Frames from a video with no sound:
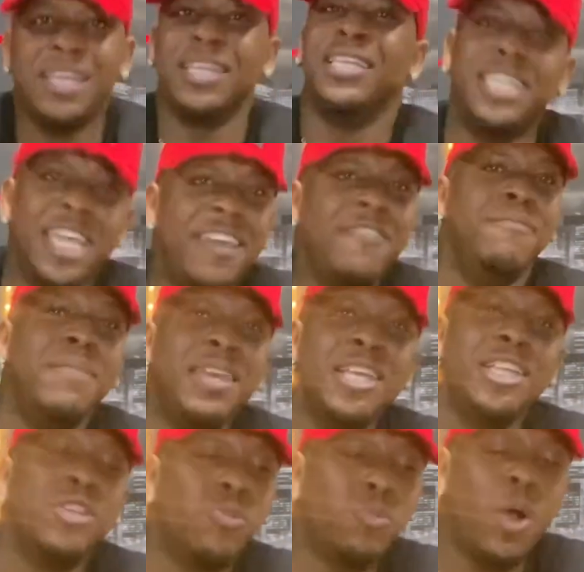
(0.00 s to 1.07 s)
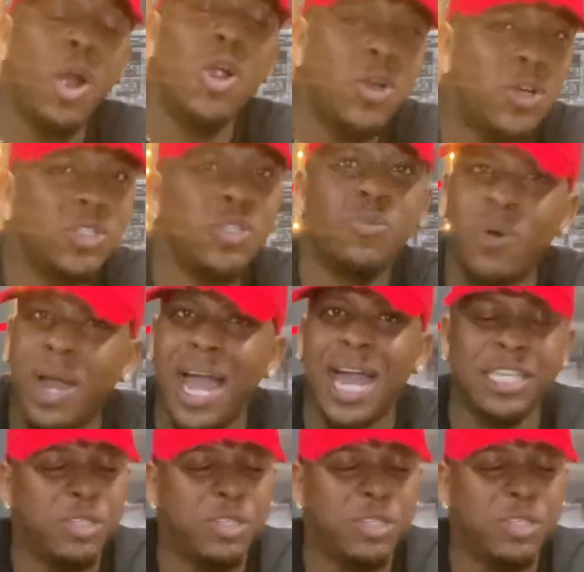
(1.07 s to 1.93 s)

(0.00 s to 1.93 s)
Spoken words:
Give me the words and why.